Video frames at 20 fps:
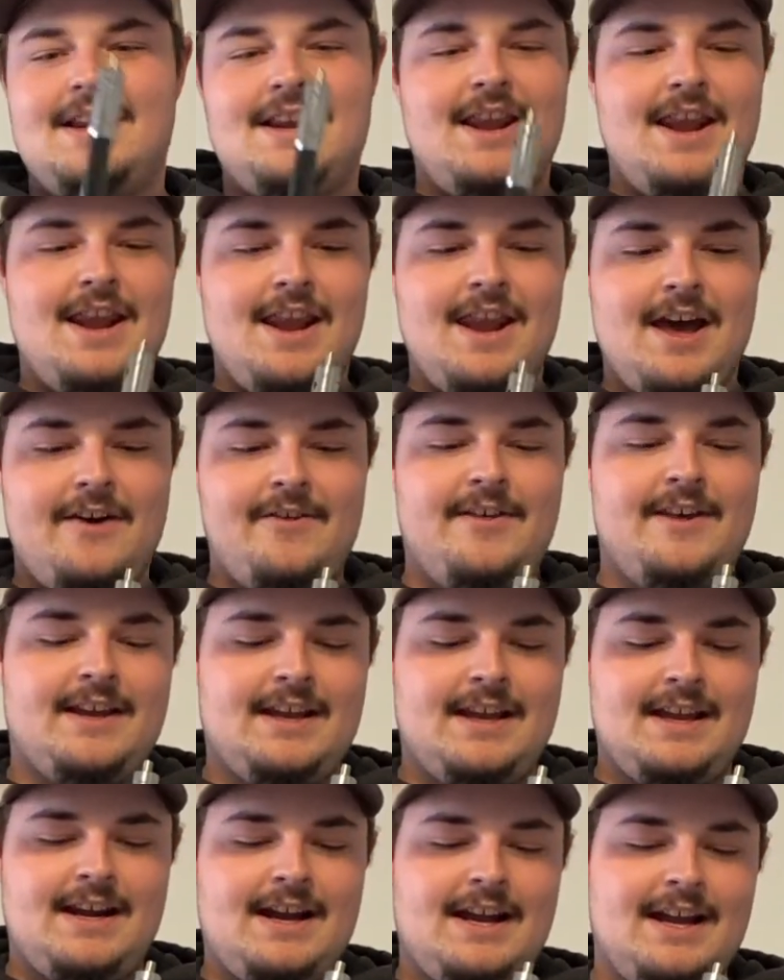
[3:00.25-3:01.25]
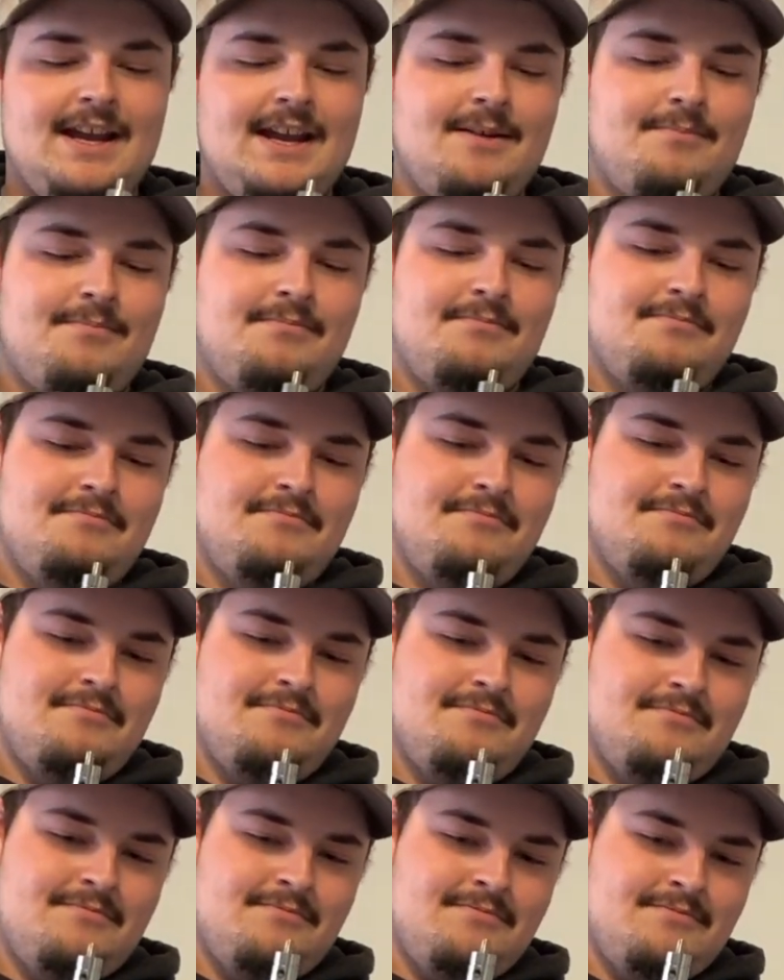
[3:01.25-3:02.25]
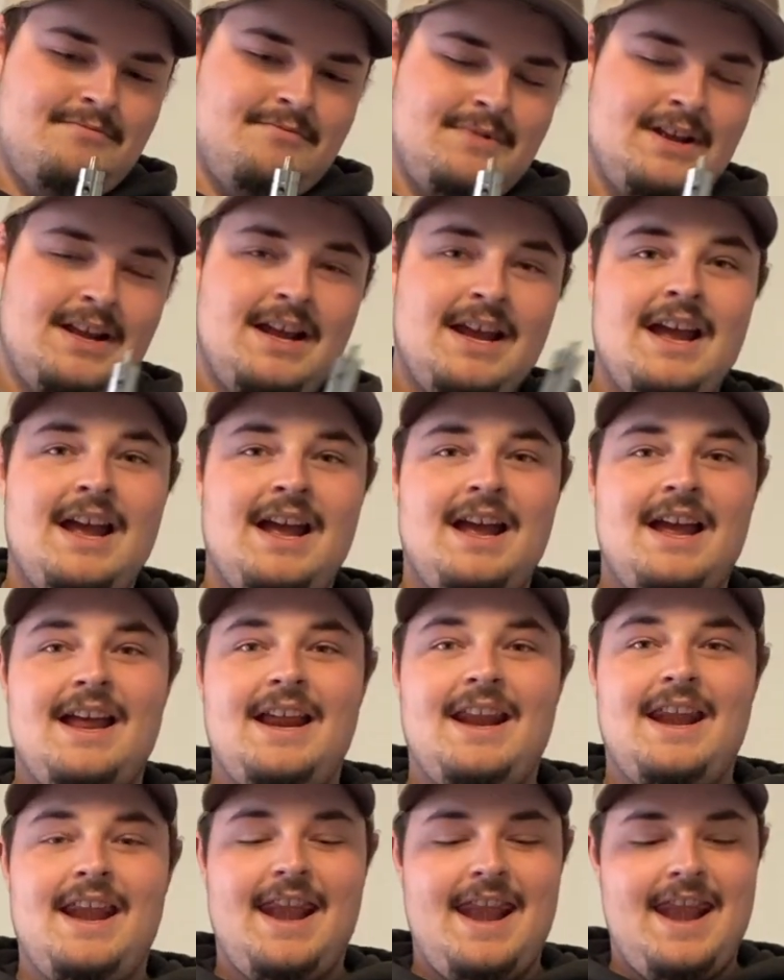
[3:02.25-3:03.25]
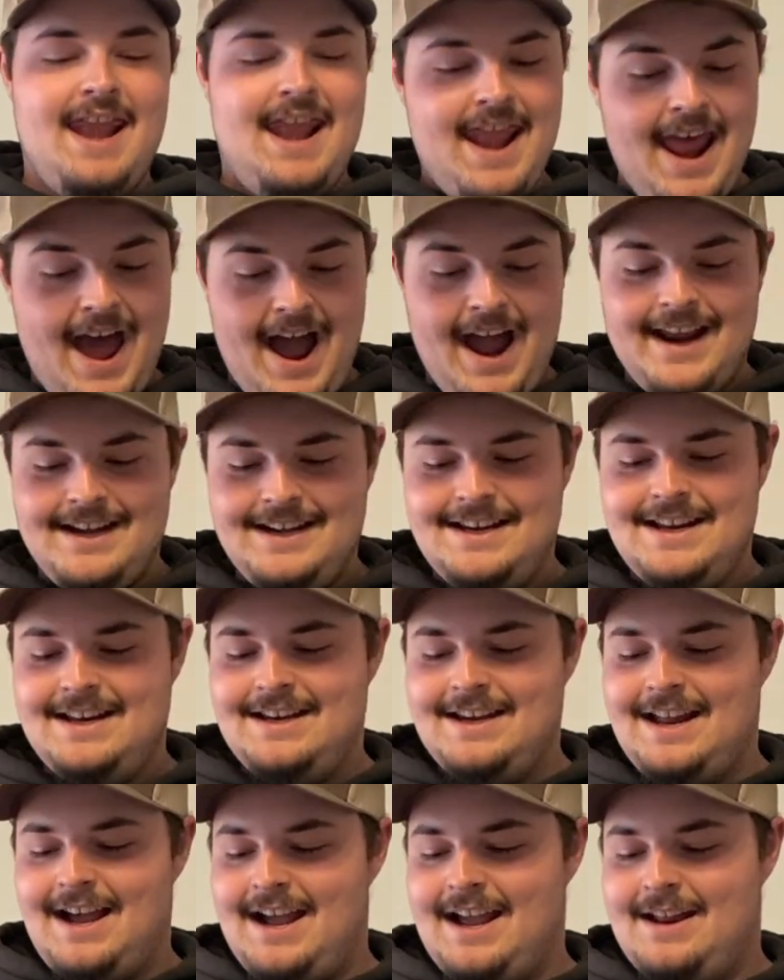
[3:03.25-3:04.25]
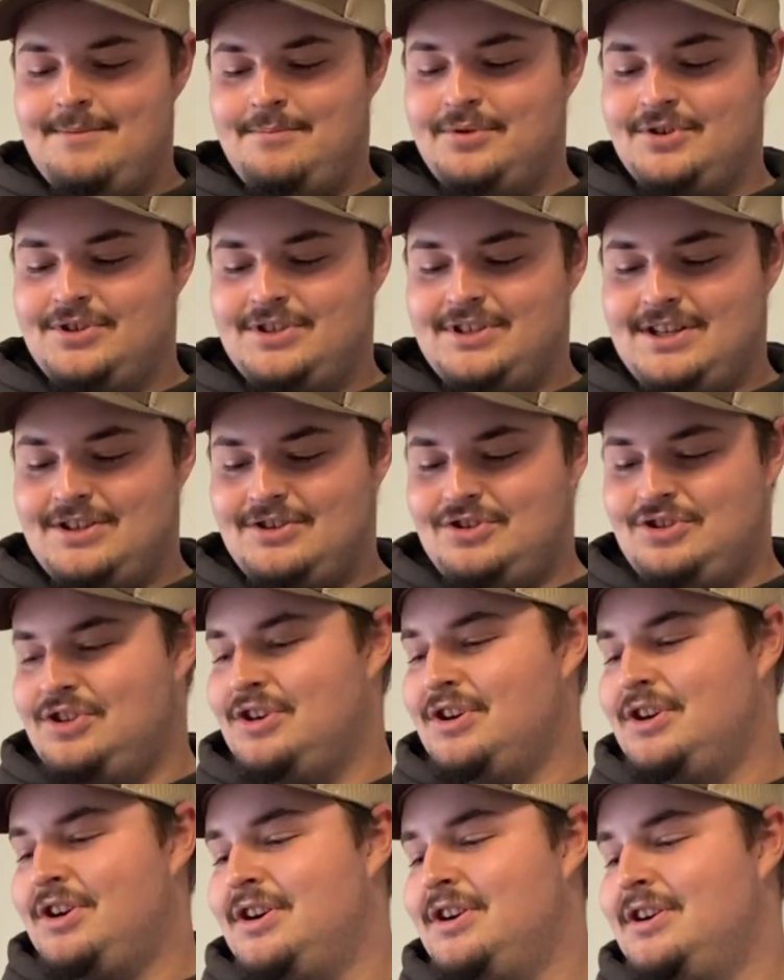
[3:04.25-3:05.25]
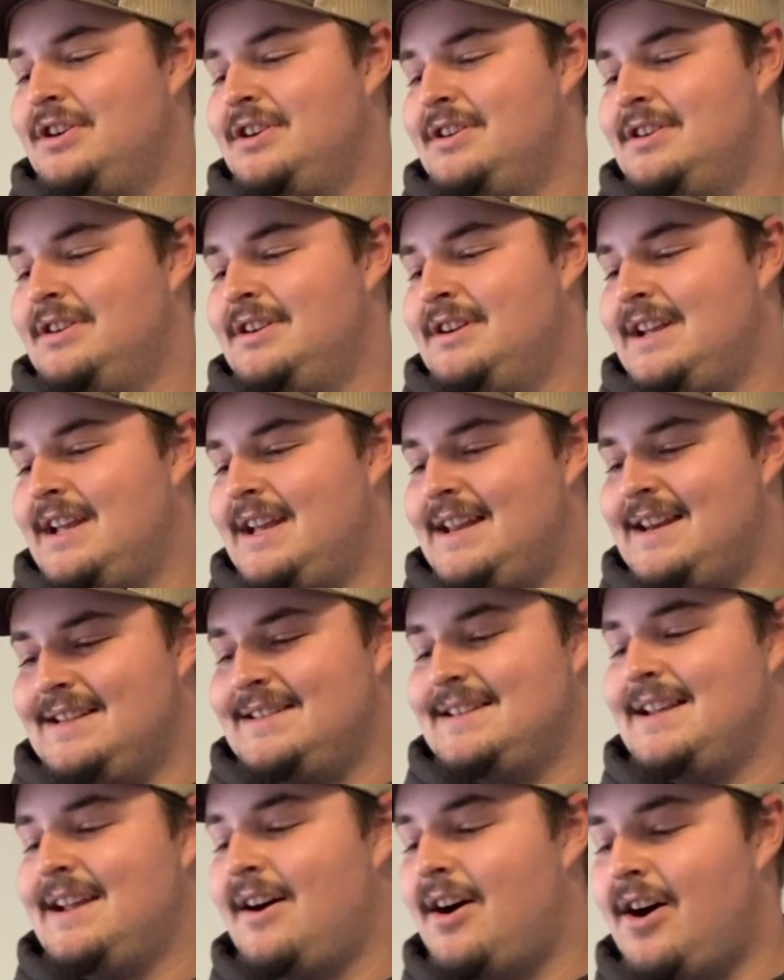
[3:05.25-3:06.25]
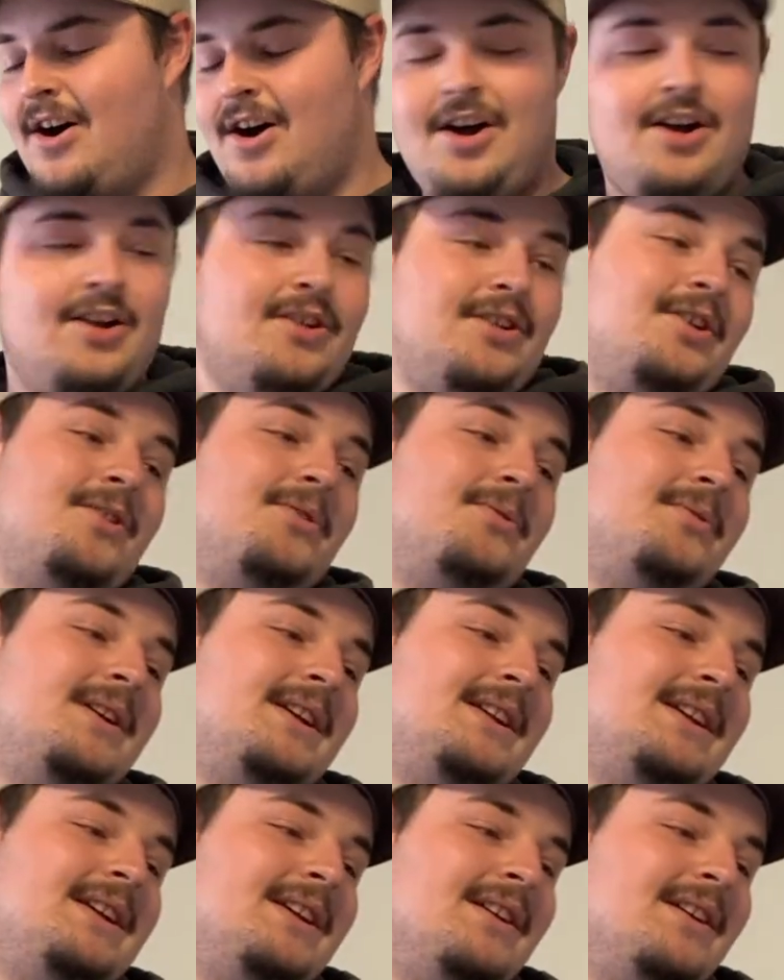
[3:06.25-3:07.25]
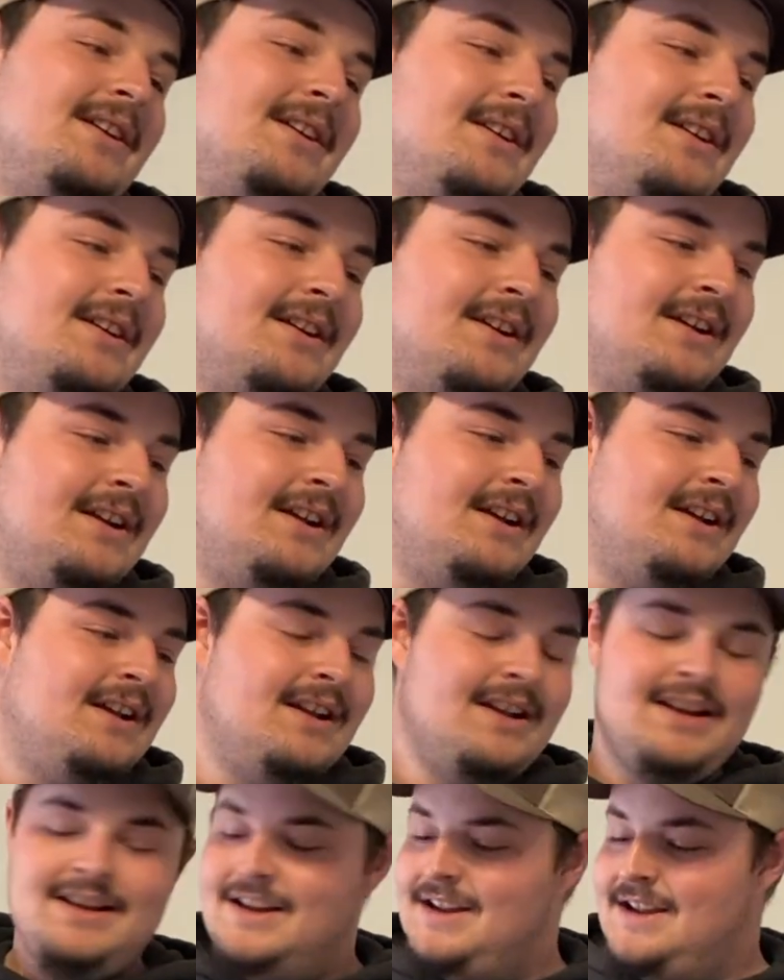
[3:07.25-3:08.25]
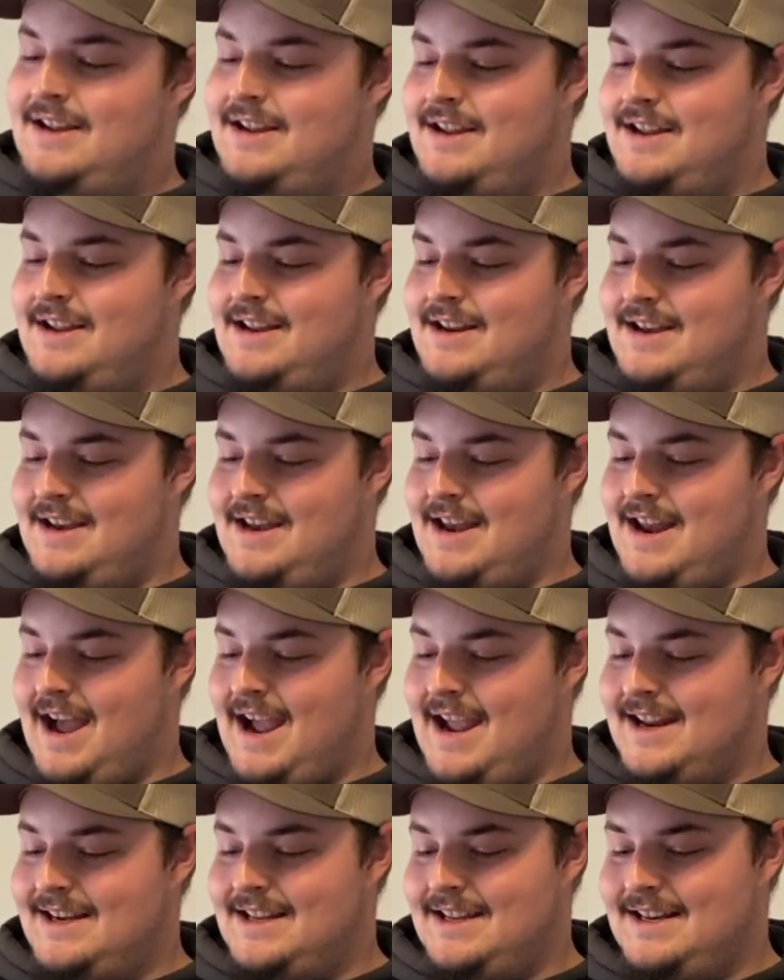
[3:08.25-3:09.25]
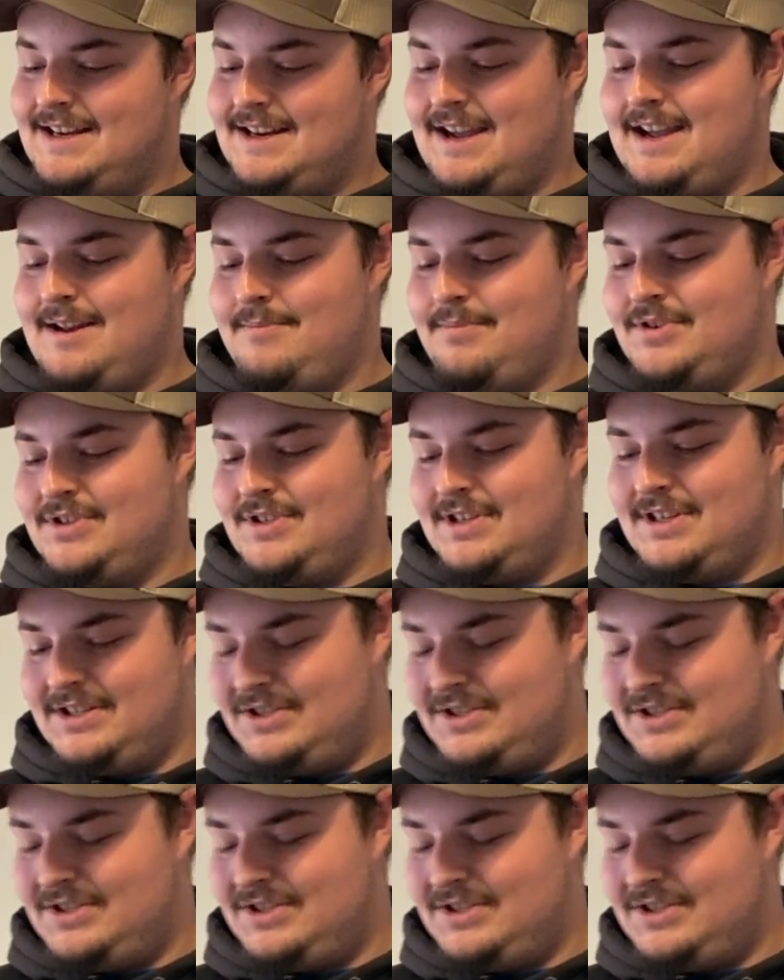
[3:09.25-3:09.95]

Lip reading: nothing, and I am 99% sure it is hollow in here. 99%